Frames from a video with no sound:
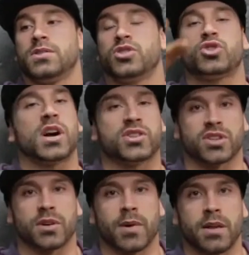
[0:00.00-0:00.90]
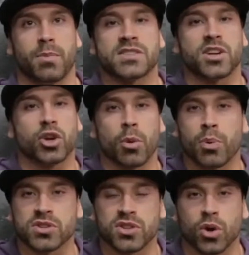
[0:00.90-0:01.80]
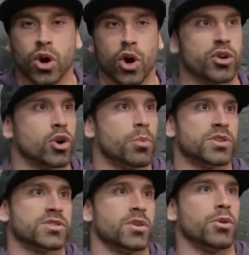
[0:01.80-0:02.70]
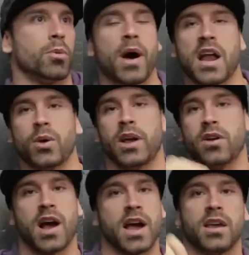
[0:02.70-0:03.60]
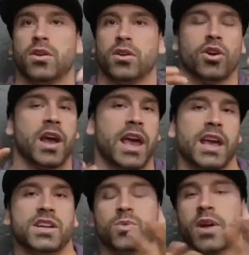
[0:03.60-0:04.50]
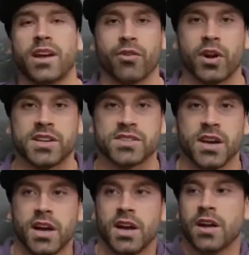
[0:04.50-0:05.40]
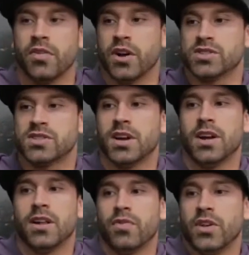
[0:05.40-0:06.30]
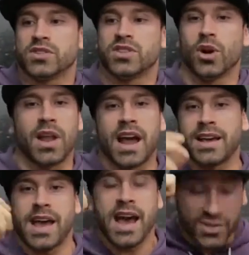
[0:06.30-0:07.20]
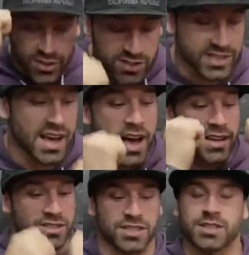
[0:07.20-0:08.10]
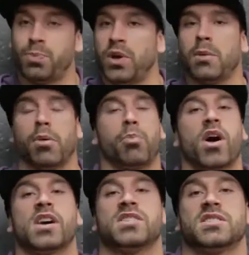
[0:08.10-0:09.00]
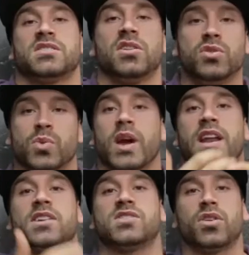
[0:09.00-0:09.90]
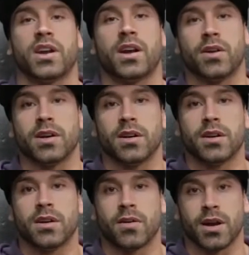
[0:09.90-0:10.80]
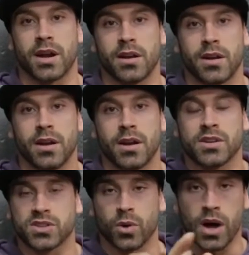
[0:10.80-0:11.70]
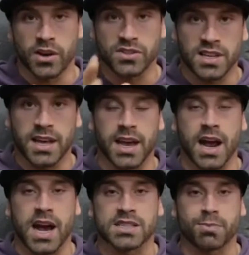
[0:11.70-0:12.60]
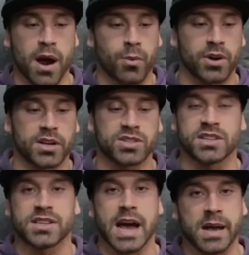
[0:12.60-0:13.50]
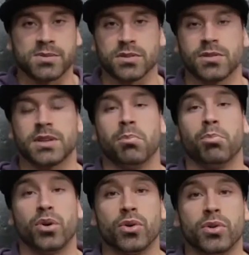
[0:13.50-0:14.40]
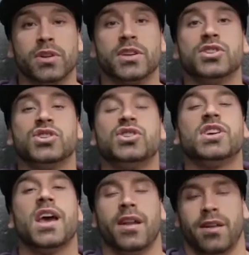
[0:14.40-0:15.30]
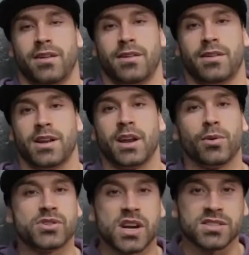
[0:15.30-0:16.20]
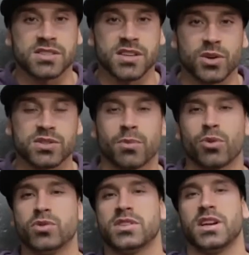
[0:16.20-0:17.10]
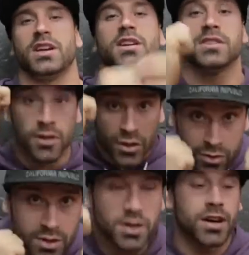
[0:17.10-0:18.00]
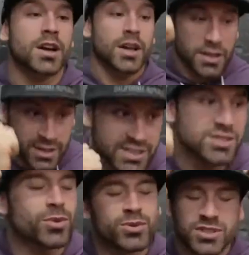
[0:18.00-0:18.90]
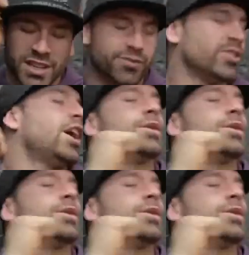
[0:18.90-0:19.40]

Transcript: structure, right? Based on your own personal goal, your body weight, your height, your age, whatever it is. There's no like exercise to speed up a process to lose weight in a certain area, all right? So understand that, guys. Spot reduction is absolutely bullshit. And anyone who tries to sell you some routine, this is the routine for the